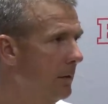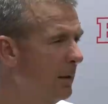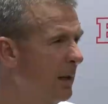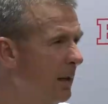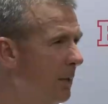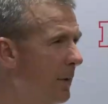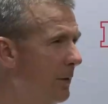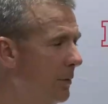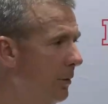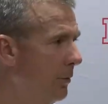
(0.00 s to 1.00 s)
now about
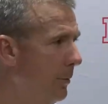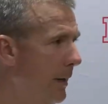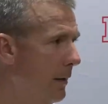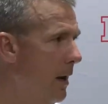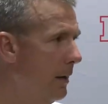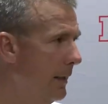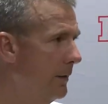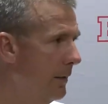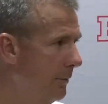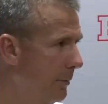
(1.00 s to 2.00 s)
two or three of my colleagues
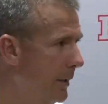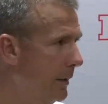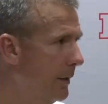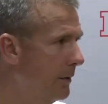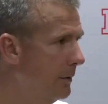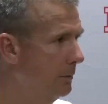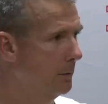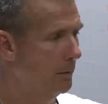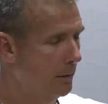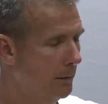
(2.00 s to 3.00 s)
that have been in this, and
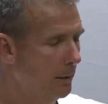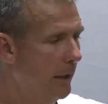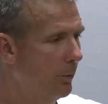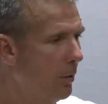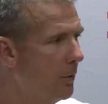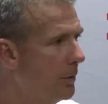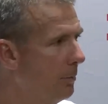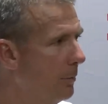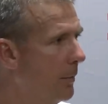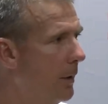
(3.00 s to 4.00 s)
and there are some
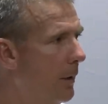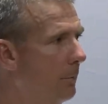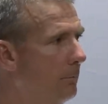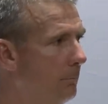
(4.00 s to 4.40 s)
um,